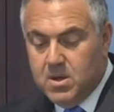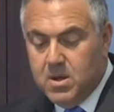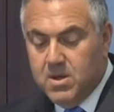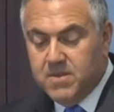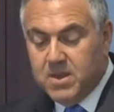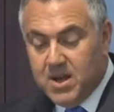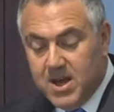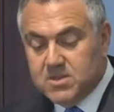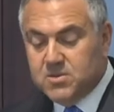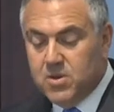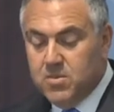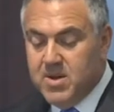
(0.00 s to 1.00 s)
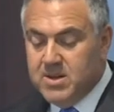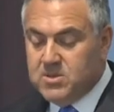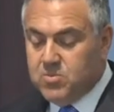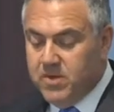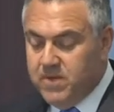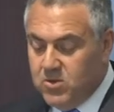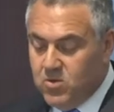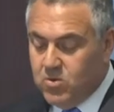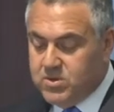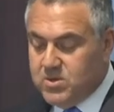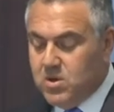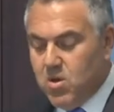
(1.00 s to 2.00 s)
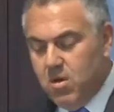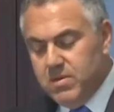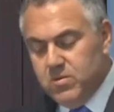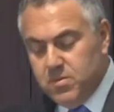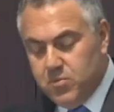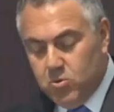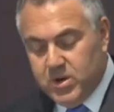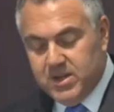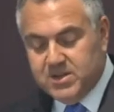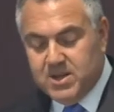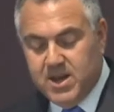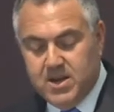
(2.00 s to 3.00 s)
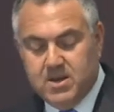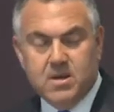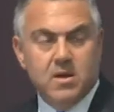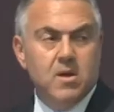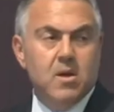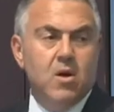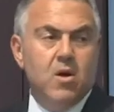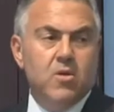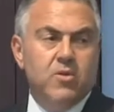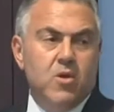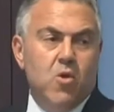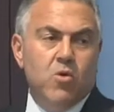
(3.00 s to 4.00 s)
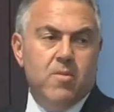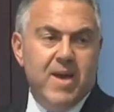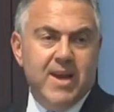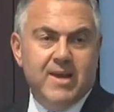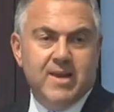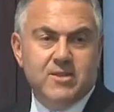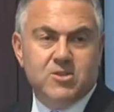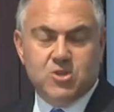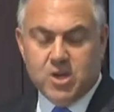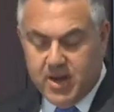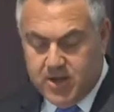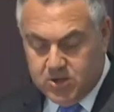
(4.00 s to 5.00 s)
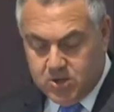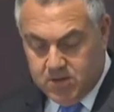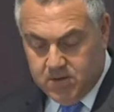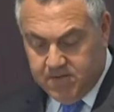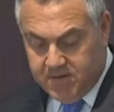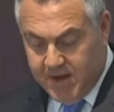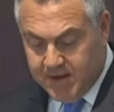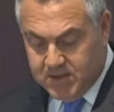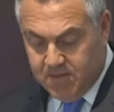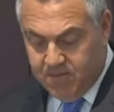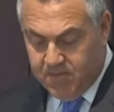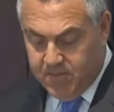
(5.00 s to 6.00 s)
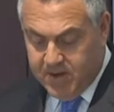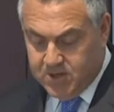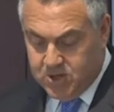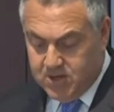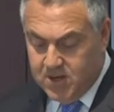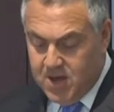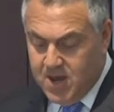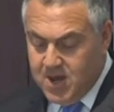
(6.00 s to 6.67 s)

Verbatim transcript: Over the last few months, we've endorsed the Common Reporting Standard on the automatic exchange of tax information.